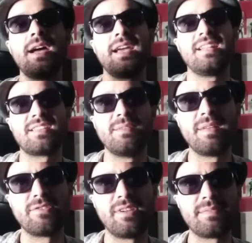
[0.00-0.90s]
And it's gonna be
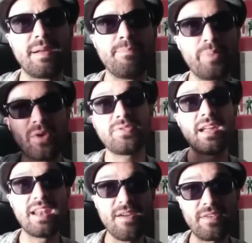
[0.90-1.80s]
a release my
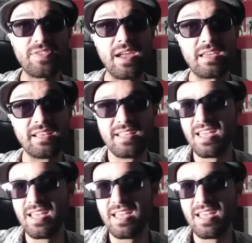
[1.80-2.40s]
birthday and everything!